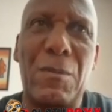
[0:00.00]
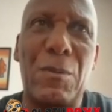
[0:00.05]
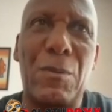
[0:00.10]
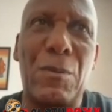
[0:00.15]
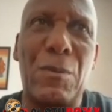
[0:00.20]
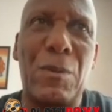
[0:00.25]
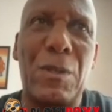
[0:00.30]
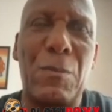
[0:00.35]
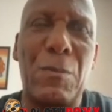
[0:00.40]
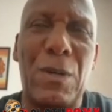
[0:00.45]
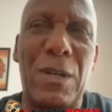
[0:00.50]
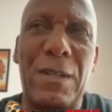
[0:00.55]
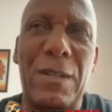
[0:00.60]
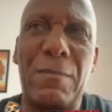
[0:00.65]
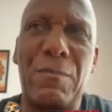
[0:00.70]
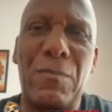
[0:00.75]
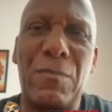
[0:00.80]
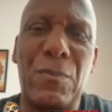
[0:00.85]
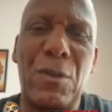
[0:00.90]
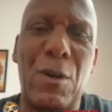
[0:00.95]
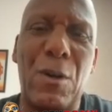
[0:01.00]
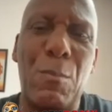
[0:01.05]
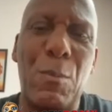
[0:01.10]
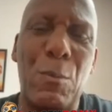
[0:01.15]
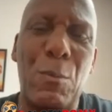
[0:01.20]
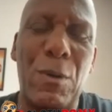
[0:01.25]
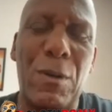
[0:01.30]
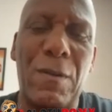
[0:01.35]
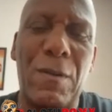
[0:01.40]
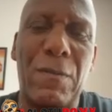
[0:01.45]
He won
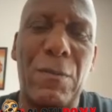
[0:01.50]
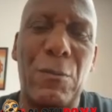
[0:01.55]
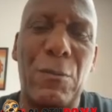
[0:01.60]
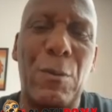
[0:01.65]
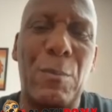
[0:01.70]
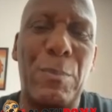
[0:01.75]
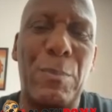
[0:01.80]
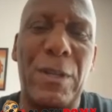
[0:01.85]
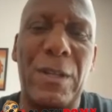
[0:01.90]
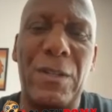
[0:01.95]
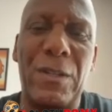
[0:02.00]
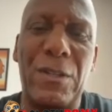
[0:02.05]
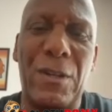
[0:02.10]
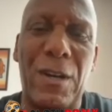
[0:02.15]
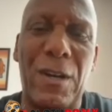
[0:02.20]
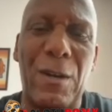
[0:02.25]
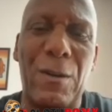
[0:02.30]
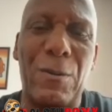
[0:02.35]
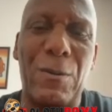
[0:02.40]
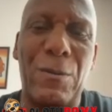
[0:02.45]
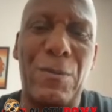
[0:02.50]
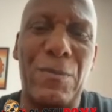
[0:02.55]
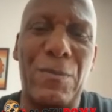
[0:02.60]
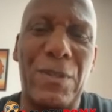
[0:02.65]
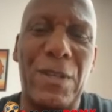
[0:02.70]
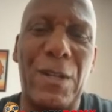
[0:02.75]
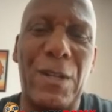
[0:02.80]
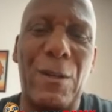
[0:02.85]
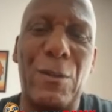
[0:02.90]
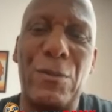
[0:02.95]
Commonwealth European title.
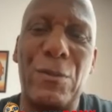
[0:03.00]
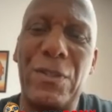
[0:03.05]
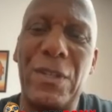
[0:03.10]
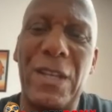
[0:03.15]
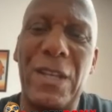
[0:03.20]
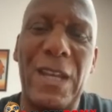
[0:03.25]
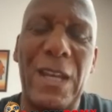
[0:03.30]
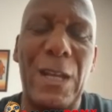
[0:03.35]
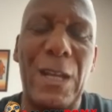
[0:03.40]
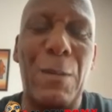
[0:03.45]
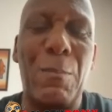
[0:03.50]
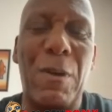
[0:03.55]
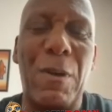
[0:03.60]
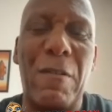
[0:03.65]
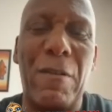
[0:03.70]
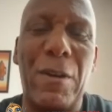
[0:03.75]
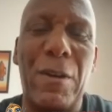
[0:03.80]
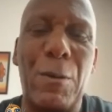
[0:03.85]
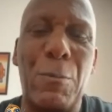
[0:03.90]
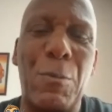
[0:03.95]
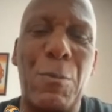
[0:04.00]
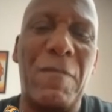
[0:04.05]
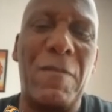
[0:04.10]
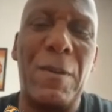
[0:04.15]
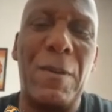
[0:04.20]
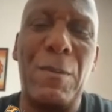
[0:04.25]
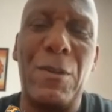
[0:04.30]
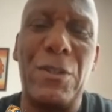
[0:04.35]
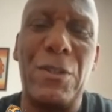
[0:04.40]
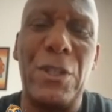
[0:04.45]
Then I was in America with
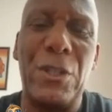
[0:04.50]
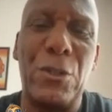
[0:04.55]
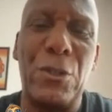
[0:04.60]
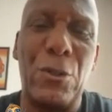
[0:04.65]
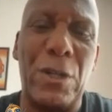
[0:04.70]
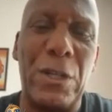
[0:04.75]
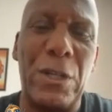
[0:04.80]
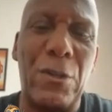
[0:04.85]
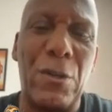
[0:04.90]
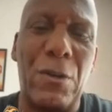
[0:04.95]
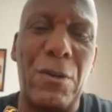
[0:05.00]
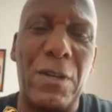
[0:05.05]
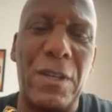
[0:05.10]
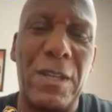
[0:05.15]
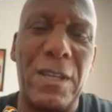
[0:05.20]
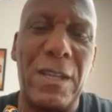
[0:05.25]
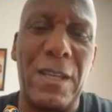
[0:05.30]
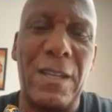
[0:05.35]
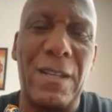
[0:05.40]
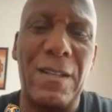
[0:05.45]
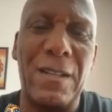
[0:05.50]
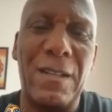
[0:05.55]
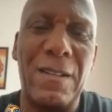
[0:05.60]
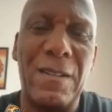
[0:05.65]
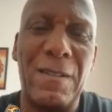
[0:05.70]
him because he joined Don King.